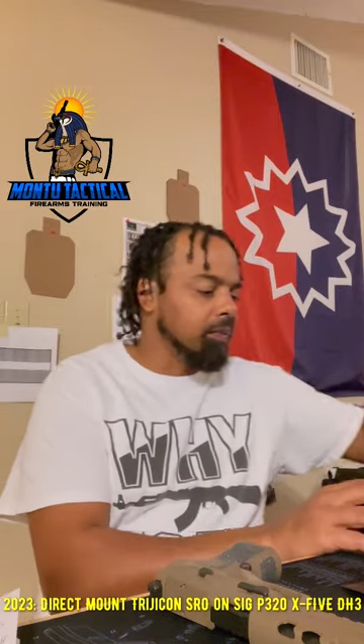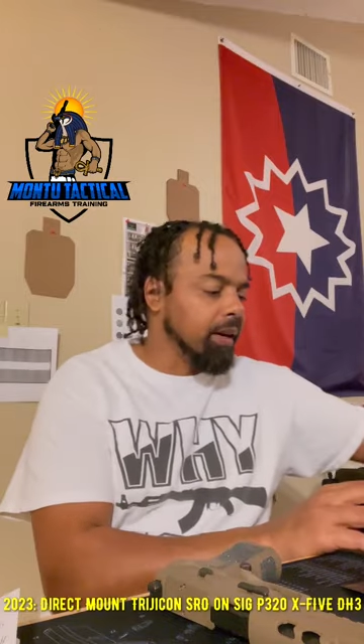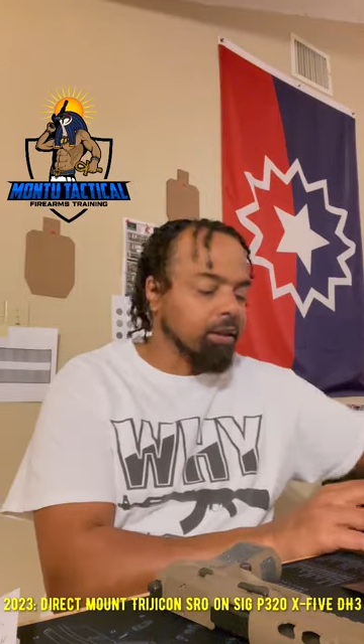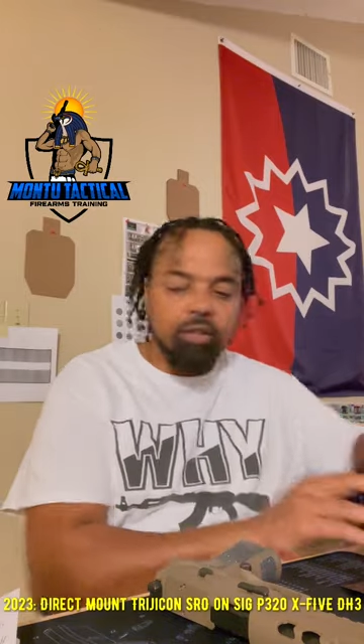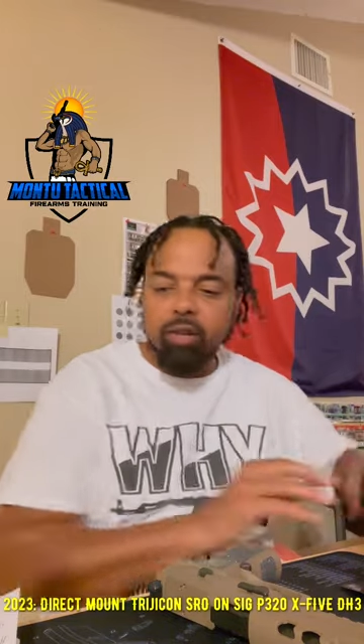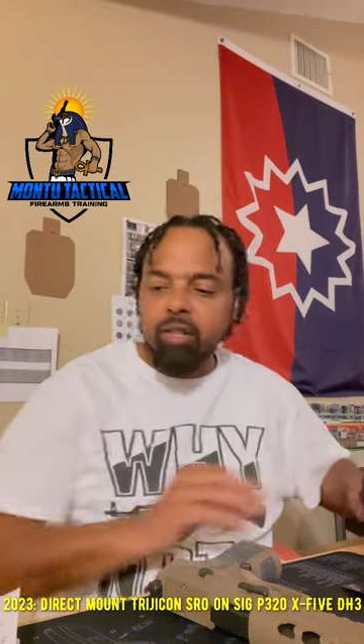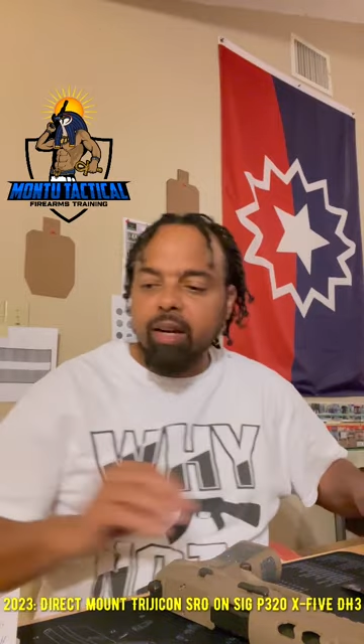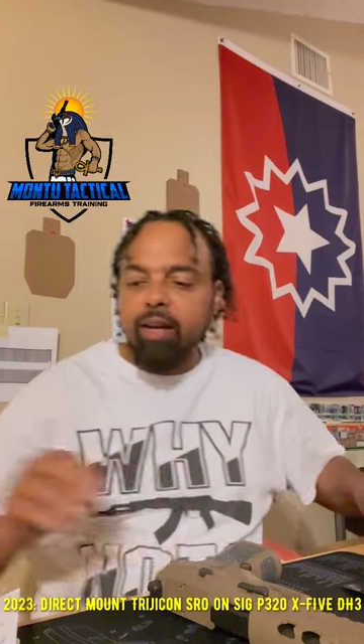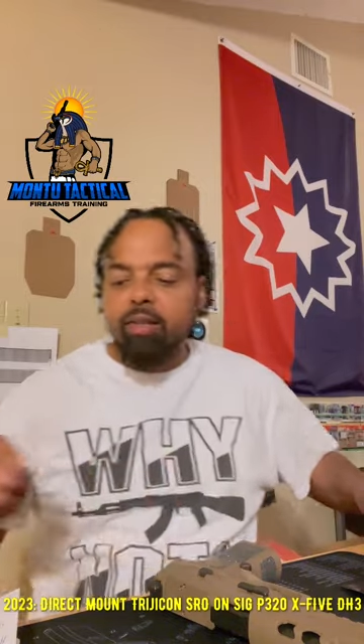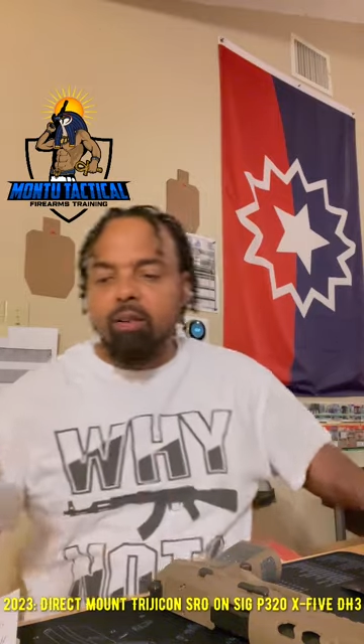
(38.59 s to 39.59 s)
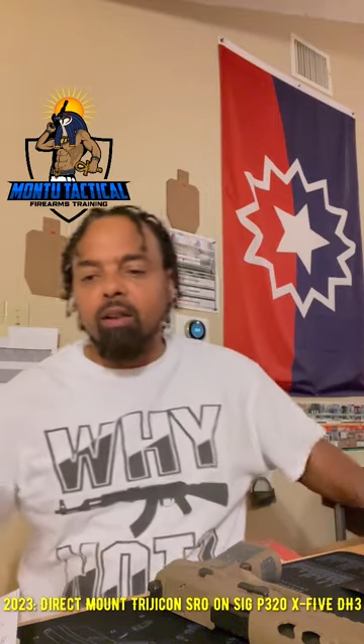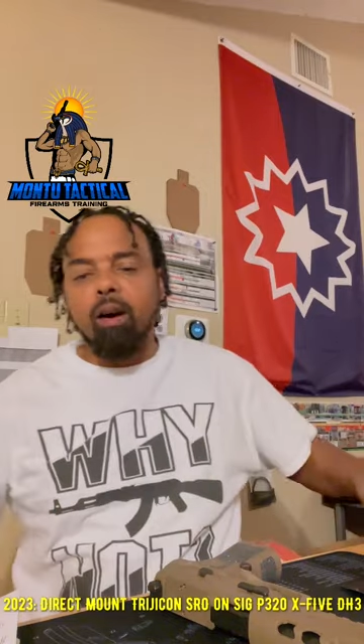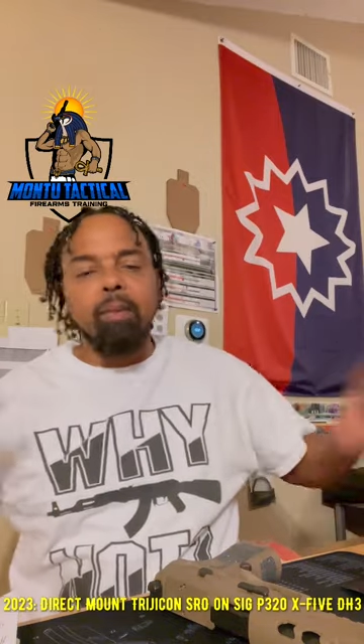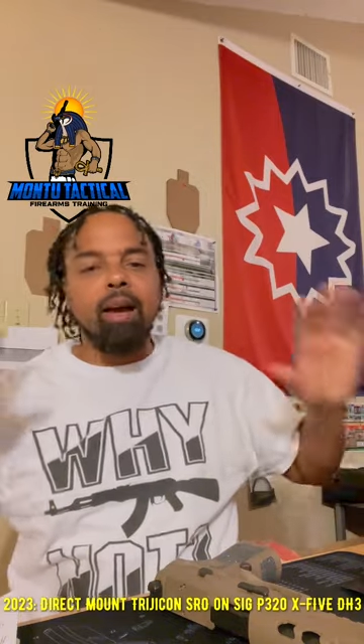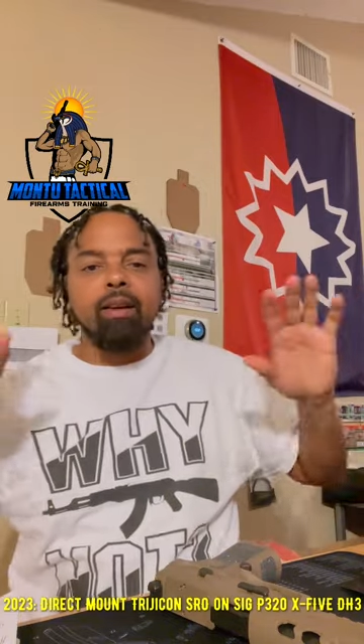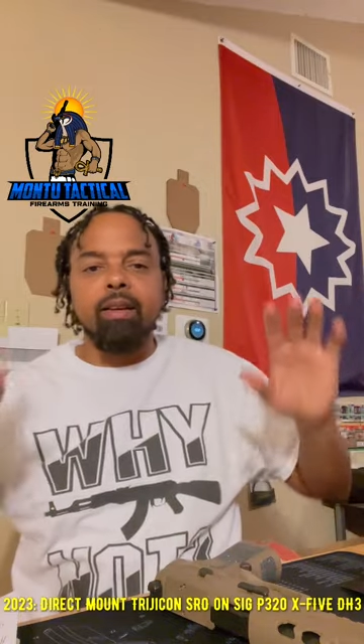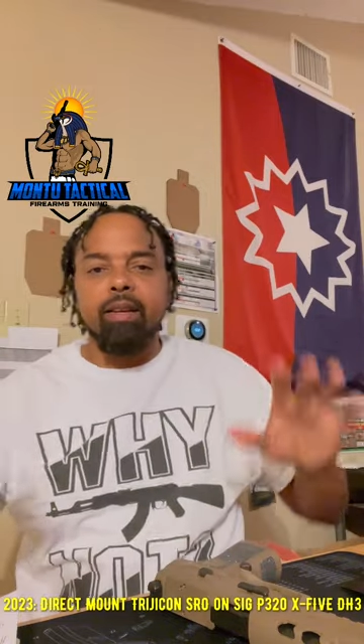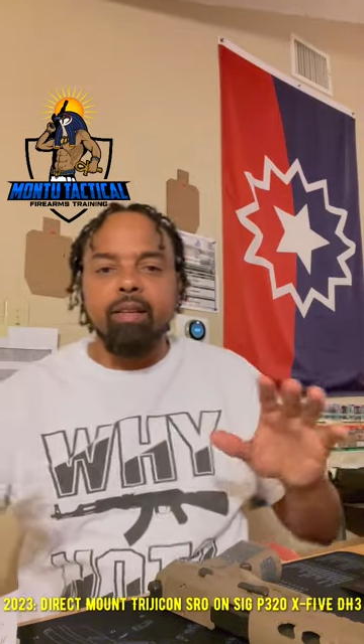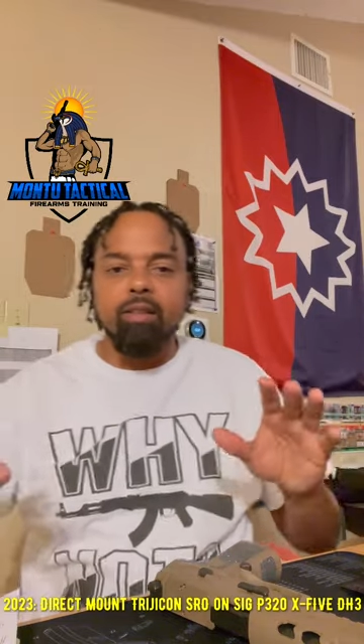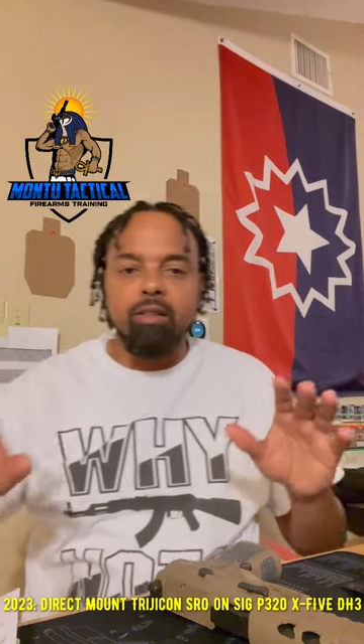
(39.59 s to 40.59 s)
Now the Trijicon SRO, I'm not gonna
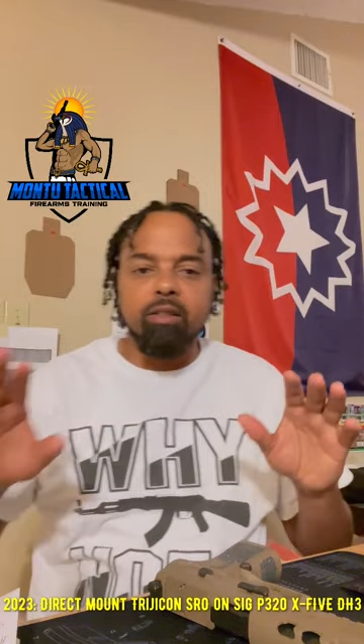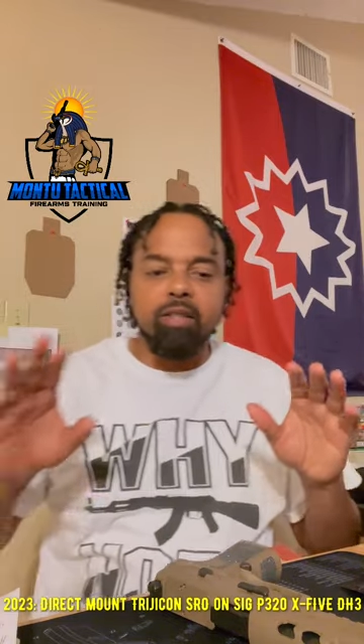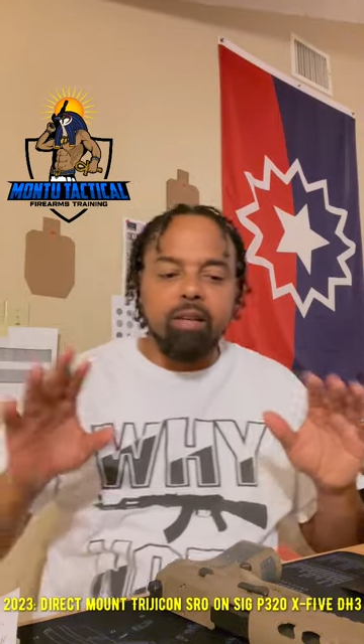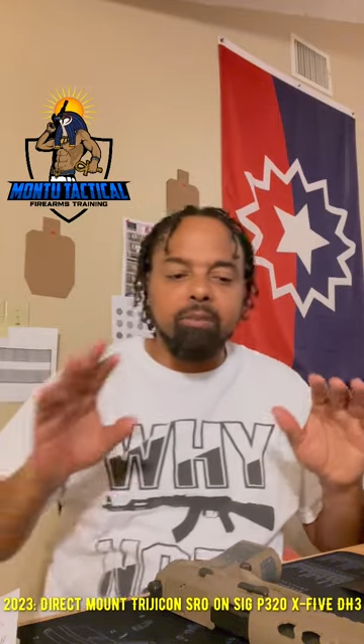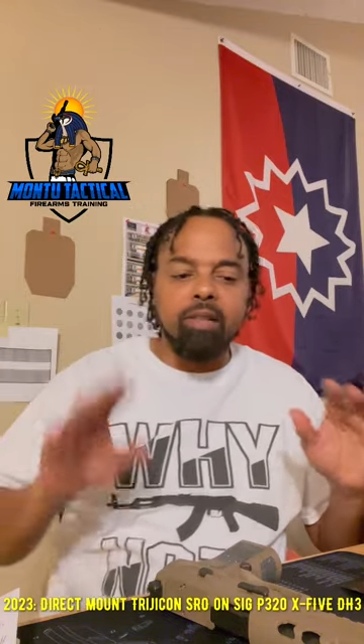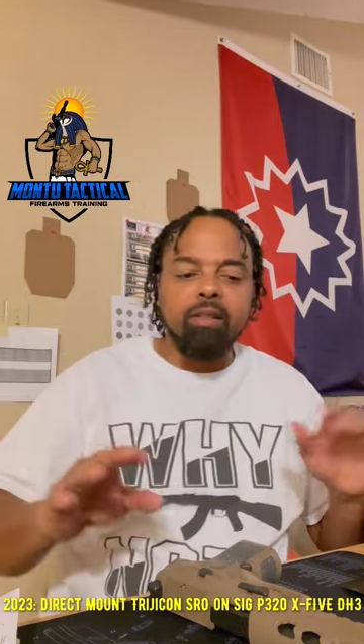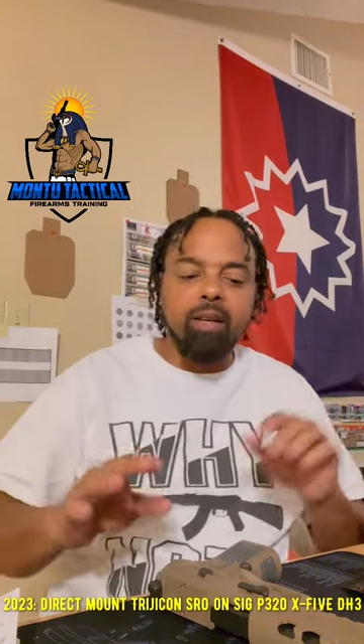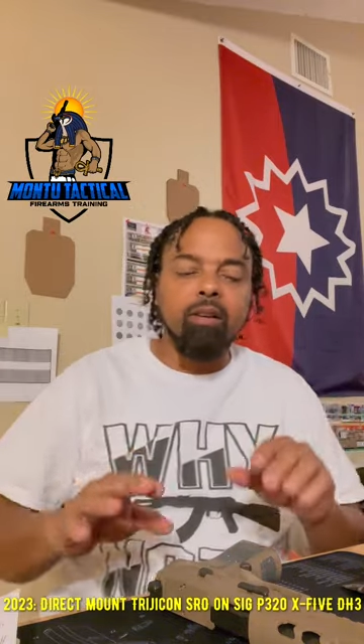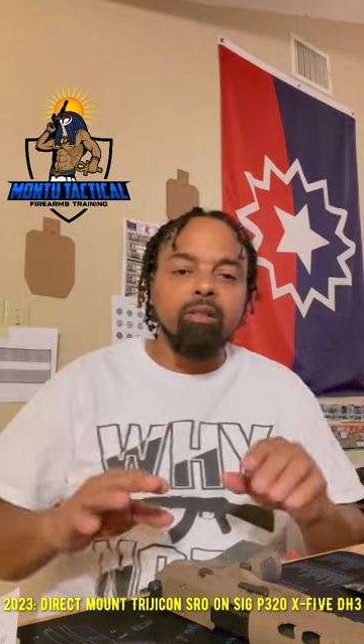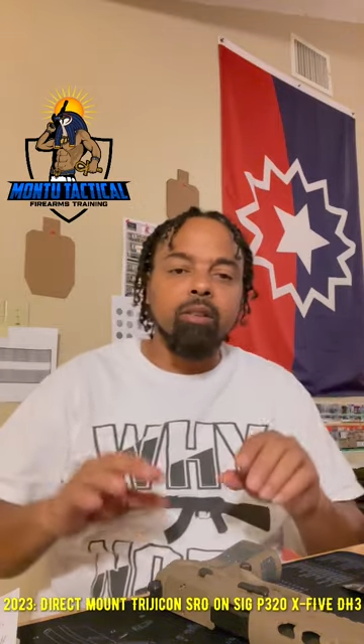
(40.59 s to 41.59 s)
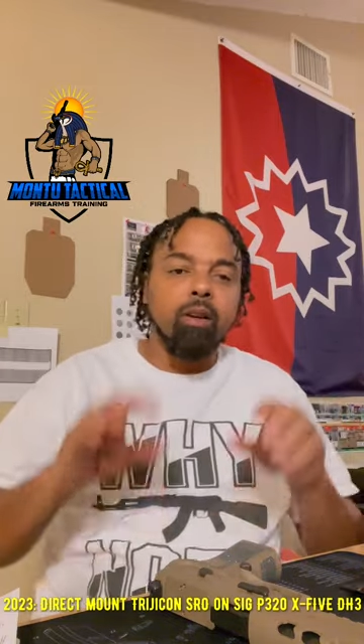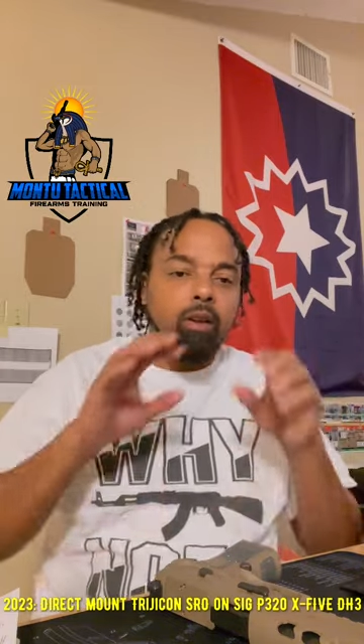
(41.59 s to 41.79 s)
get into deep details,